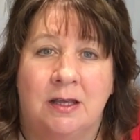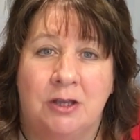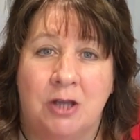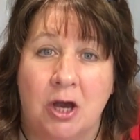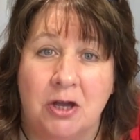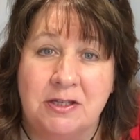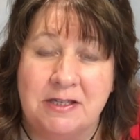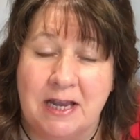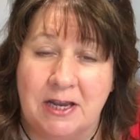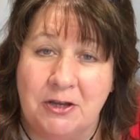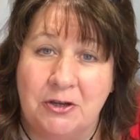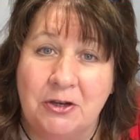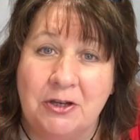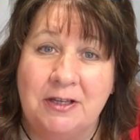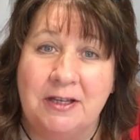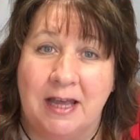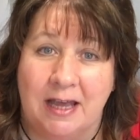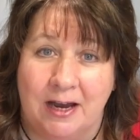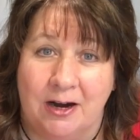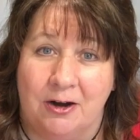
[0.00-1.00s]
y'all take
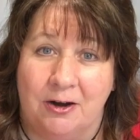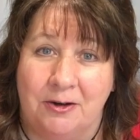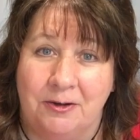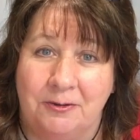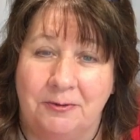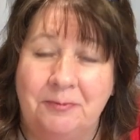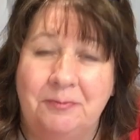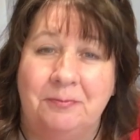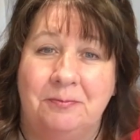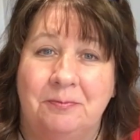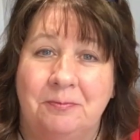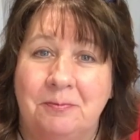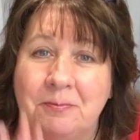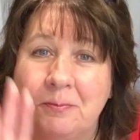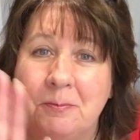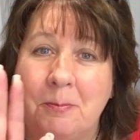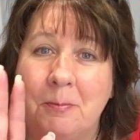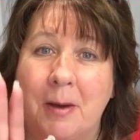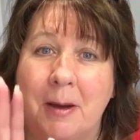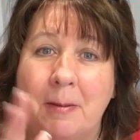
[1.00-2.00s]
good care.
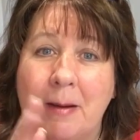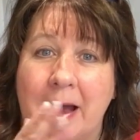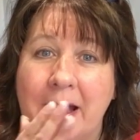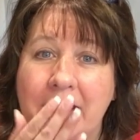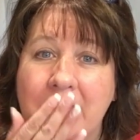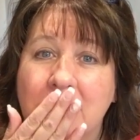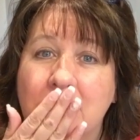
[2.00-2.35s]
Bye-bye.